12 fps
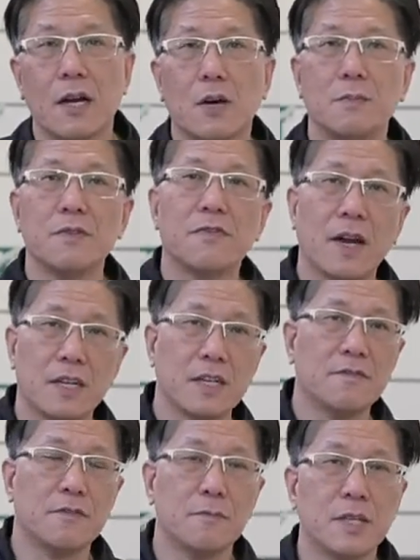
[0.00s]
I hope you find the
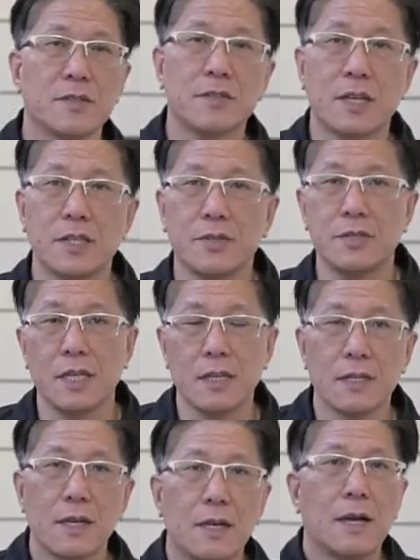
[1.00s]
information that you
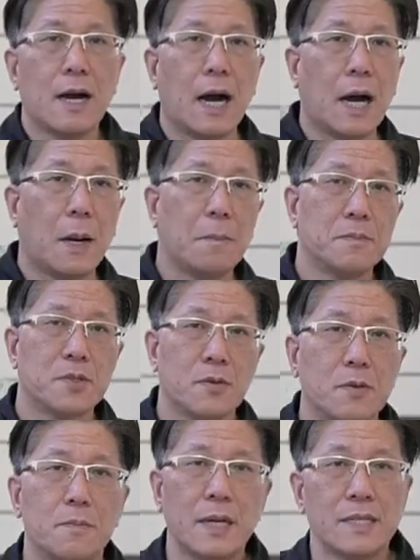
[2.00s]
need.
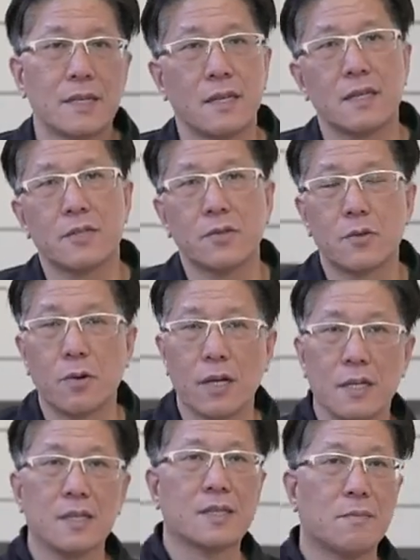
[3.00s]
So basically, to
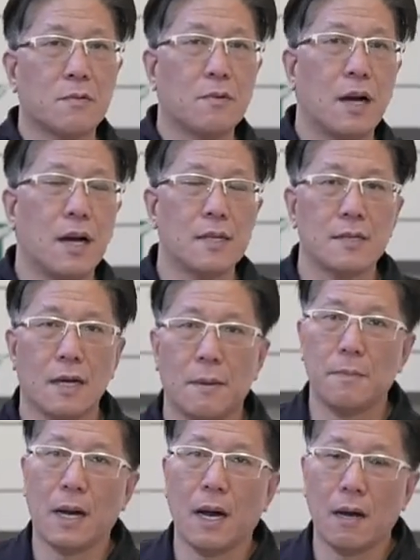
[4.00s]
quickly summarize
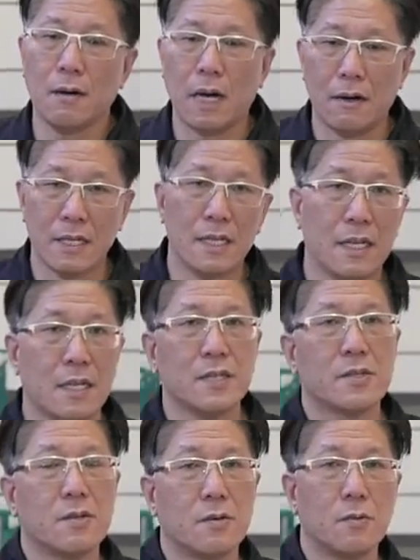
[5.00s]
about our heated
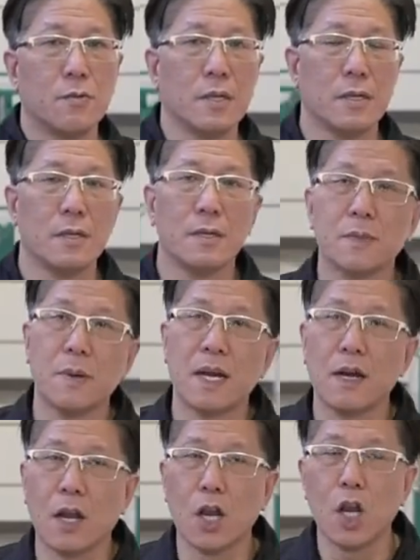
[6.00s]
insole, we
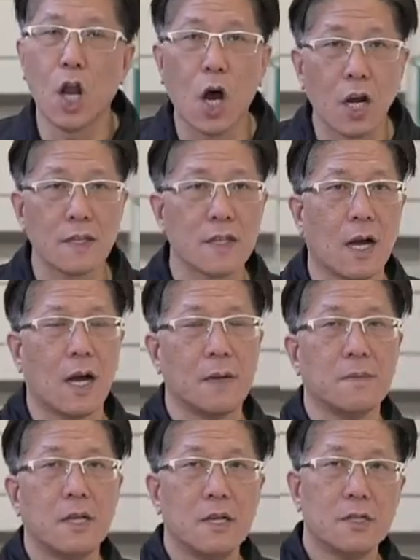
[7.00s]
spent a lot of
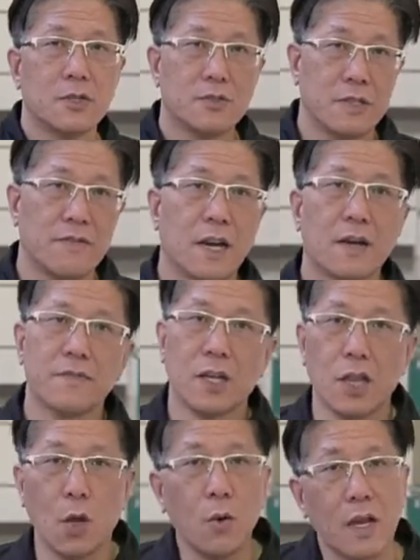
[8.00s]
time to develop
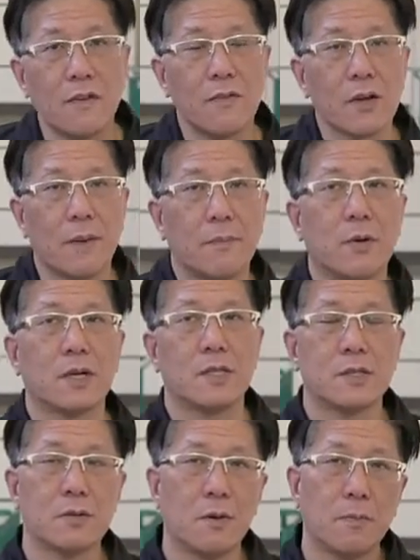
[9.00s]
the low-level
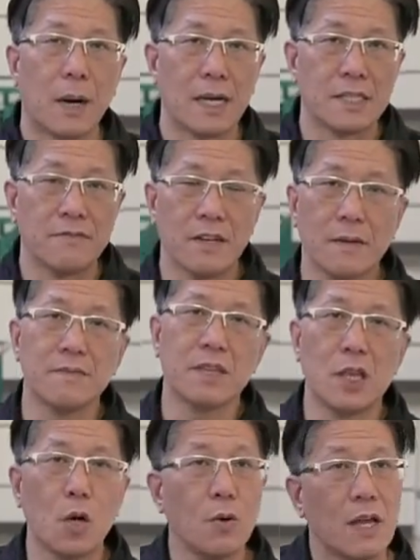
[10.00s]
component. So by developing
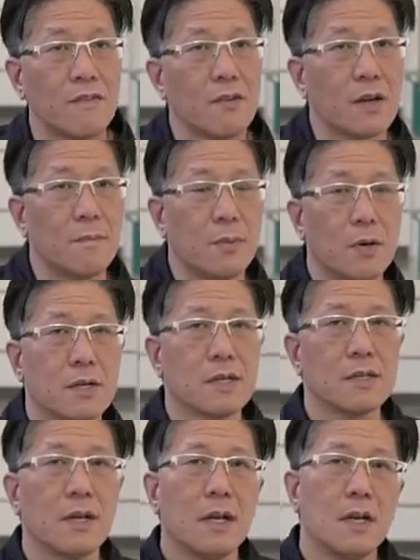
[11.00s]
the low-level
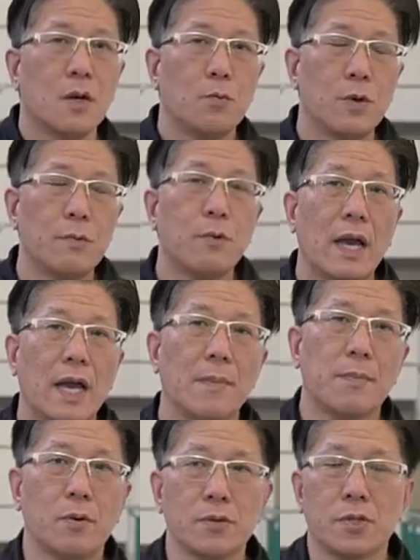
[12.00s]
component, we were
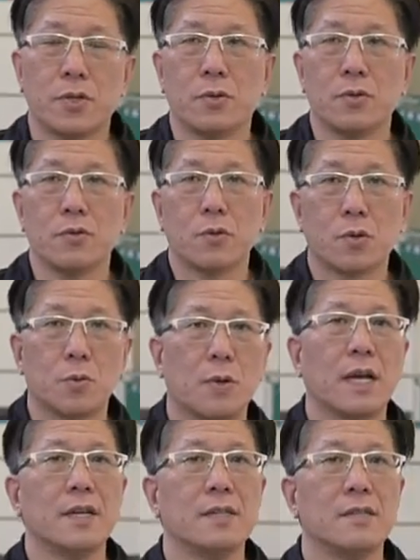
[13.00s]
able to
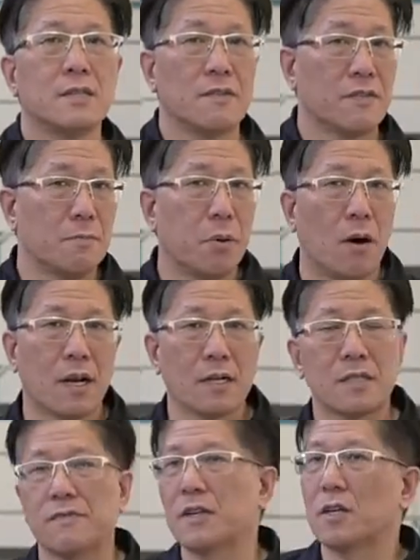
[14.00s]
create different
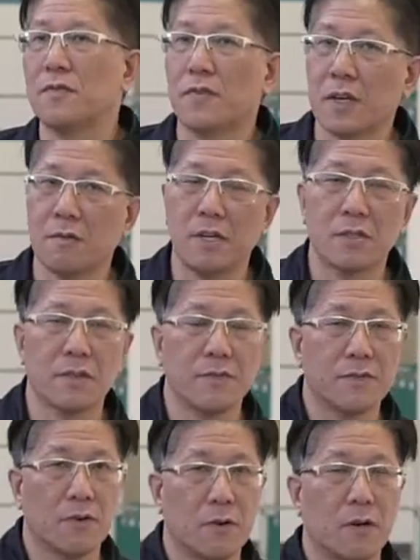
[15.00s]
product, different
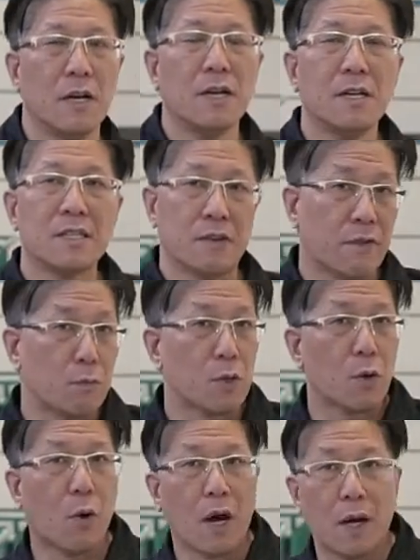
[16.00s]
configuration for different
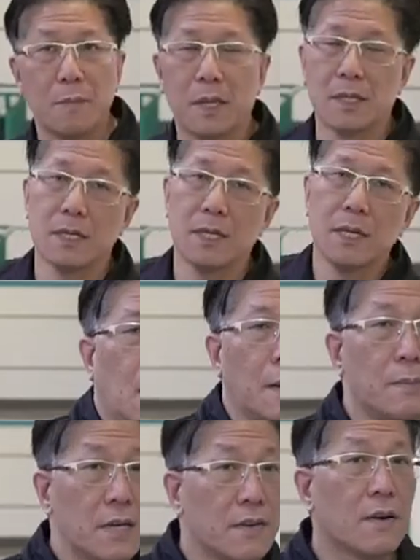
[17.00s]
requirements. I
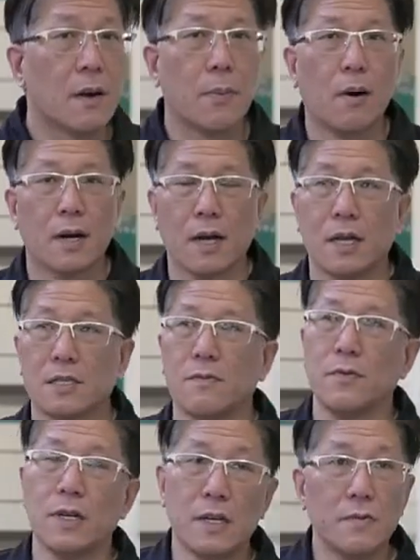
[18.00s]
believe our product has a
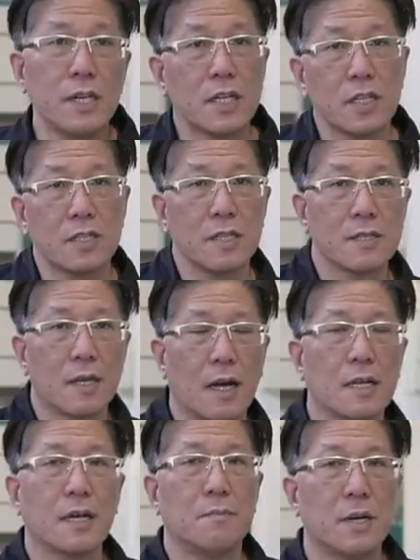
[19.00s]
really, really good
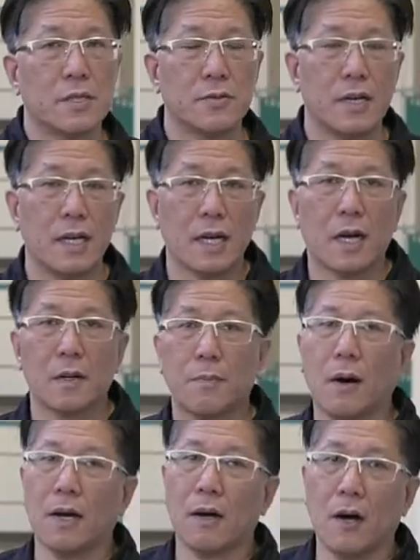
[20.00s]
design compared to any other
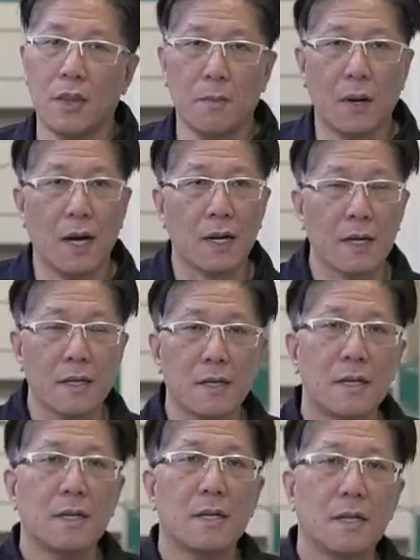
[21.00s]
product on the market.
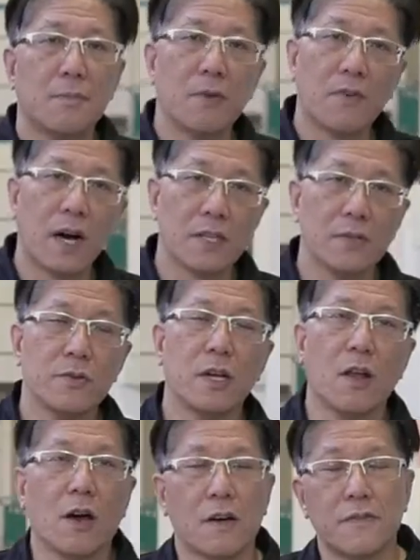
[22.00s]
It provides you a
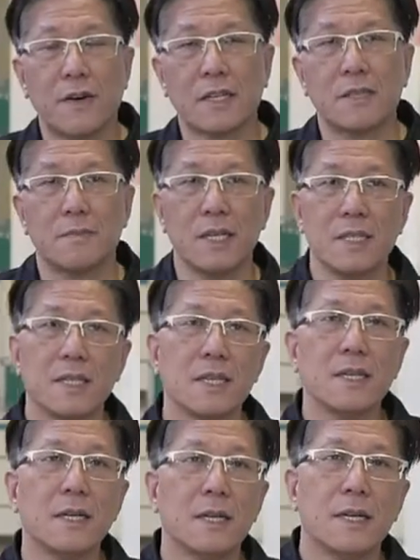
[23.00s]
lot of
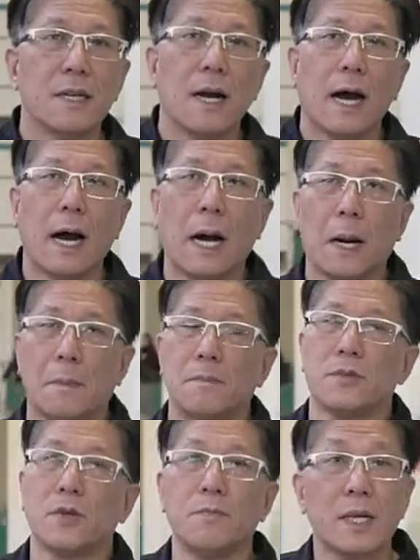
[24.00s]
flexibility.
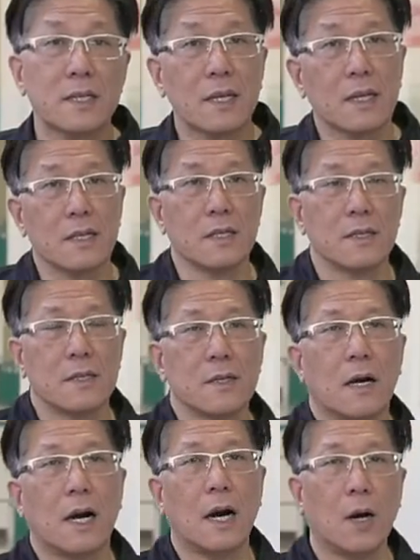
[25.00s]
So basically,
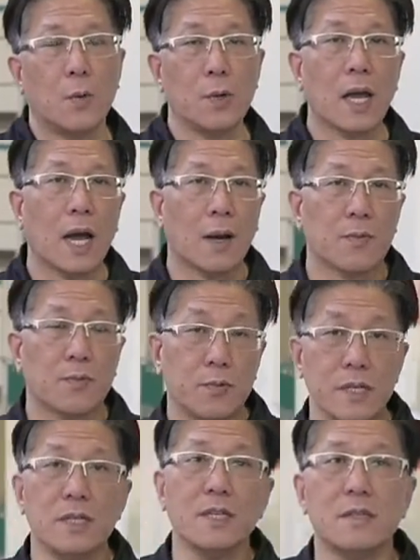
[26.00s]
we have
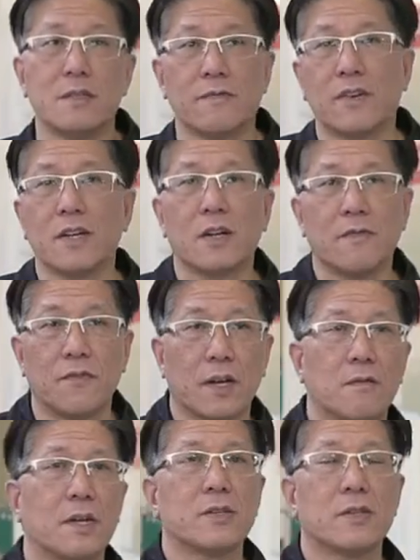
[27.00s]
3 different
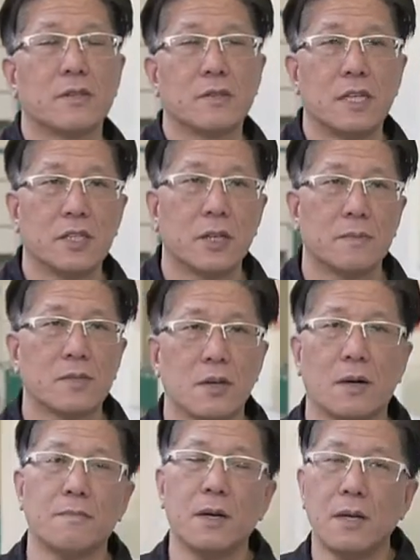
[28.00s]
configurations in terms
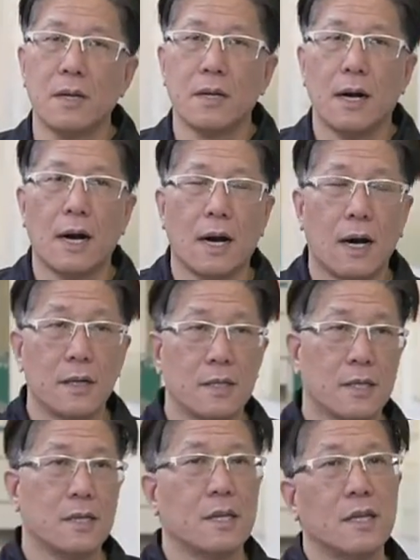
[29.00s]
of
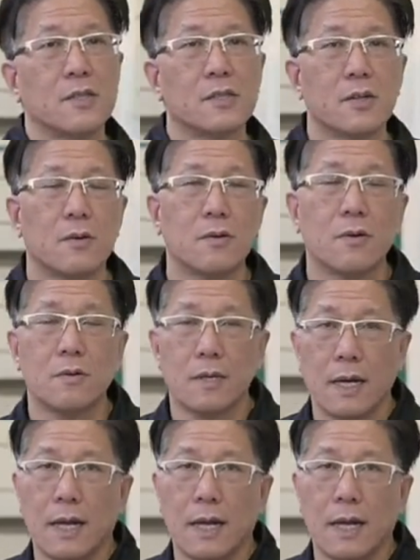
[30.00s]
the heated insole.